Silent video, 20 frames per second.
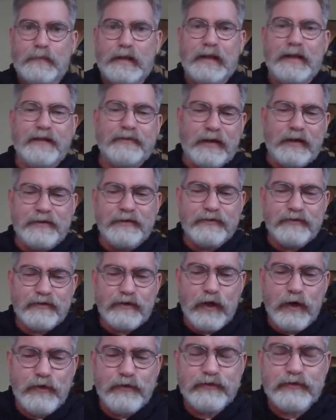as I
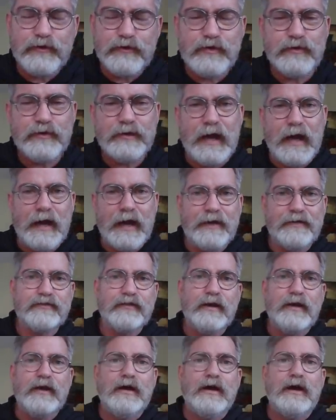disclosed to you
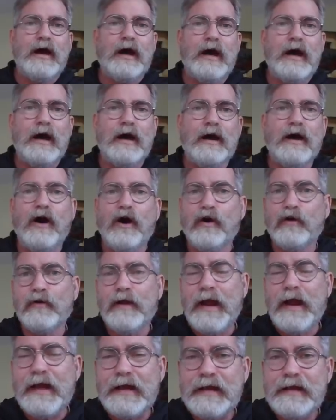guys uh,
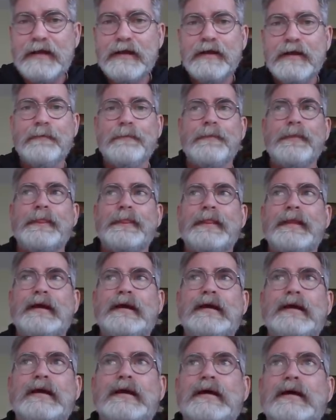already,
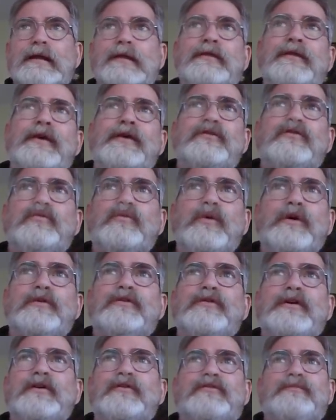this
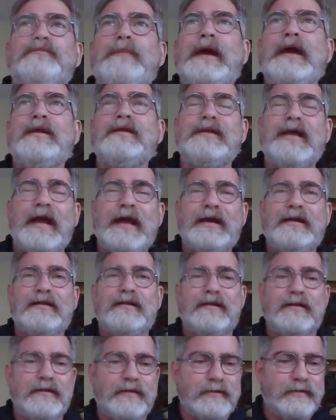was this
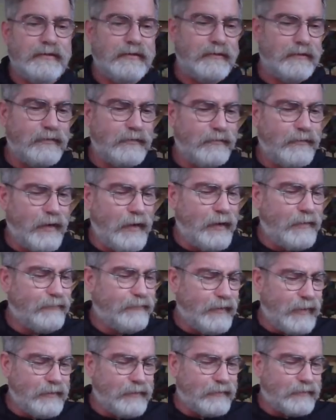mandate, the very
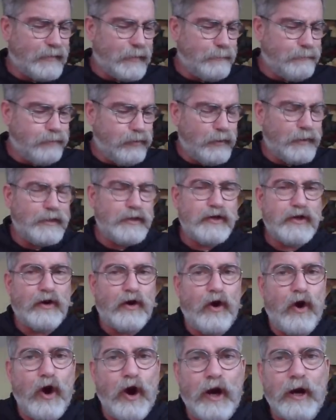thing that they put in your
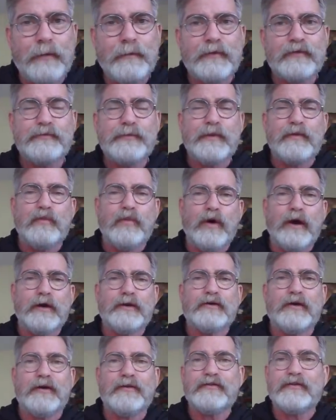arm has been
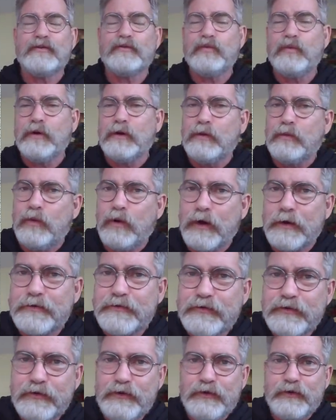worked on since World War
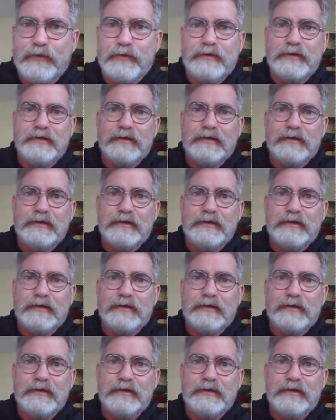II.